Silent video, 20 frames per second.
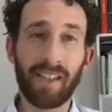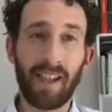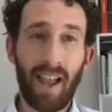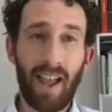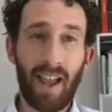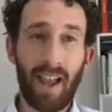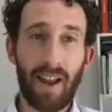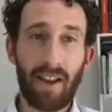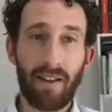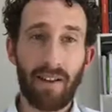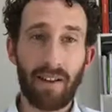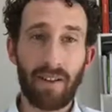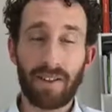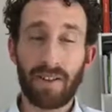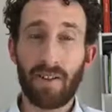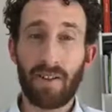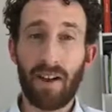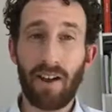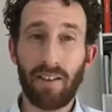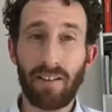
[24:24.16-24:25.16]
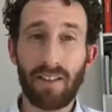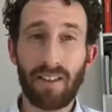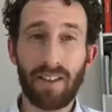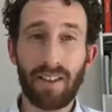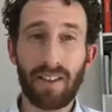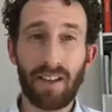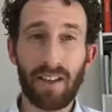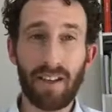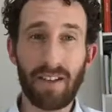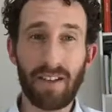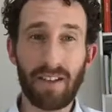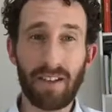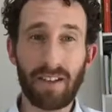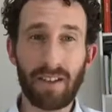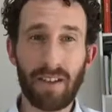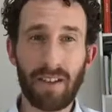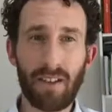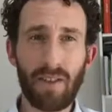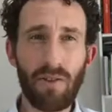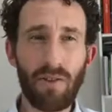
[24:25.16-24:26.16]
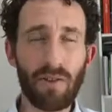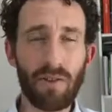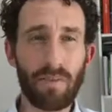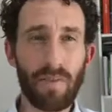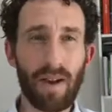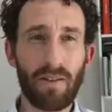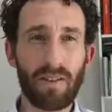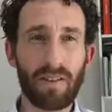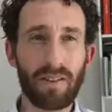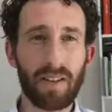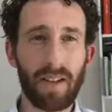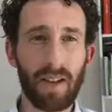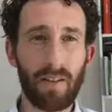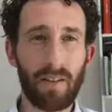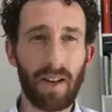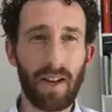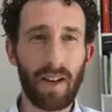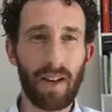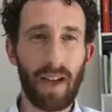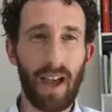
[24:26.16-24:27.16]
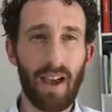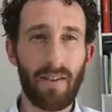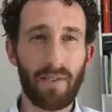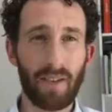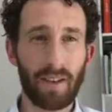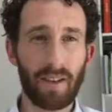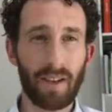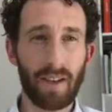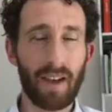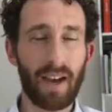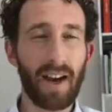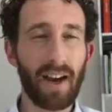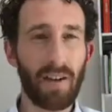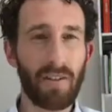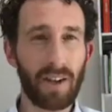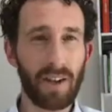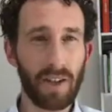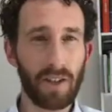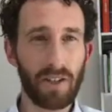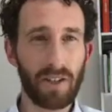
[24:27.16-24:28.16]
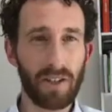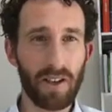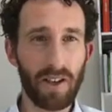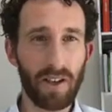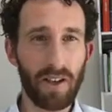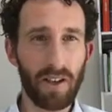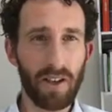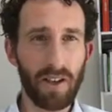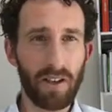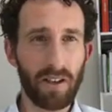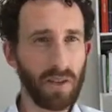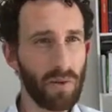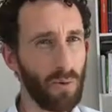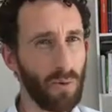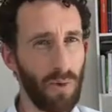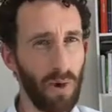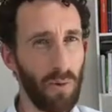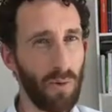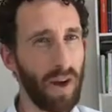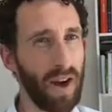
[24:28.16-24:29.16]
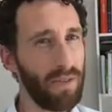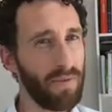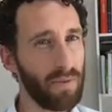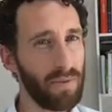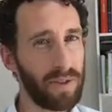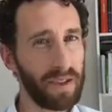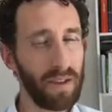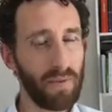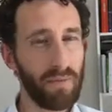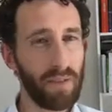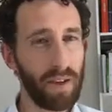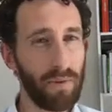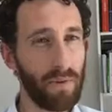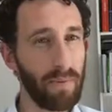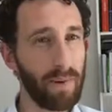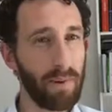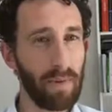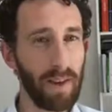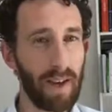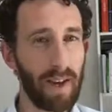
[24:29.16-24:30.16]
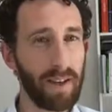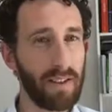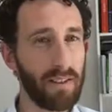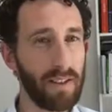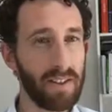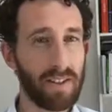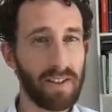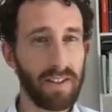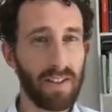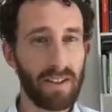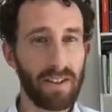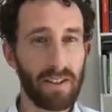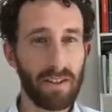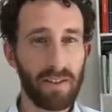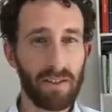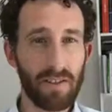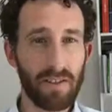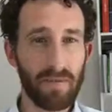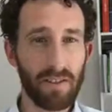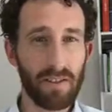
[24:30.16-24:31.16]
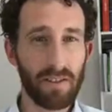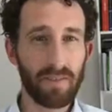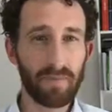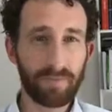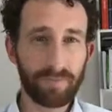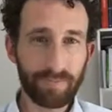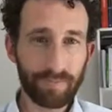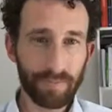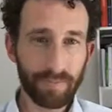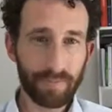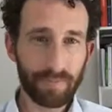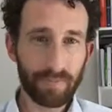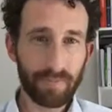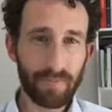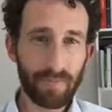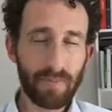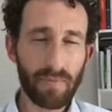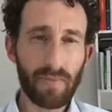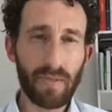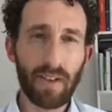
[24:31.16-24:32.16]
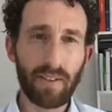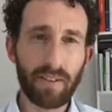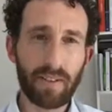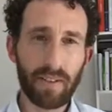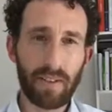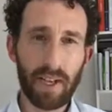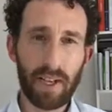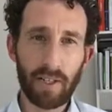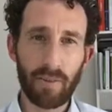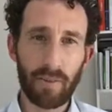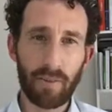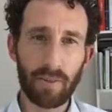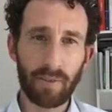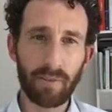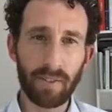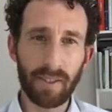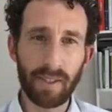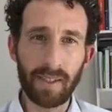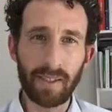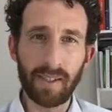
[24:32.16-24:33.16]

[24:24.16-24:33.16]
And so I think there's huge merit there in having the courage to walk away from something when we recognize it doesn't serve us. Thanks, Paul.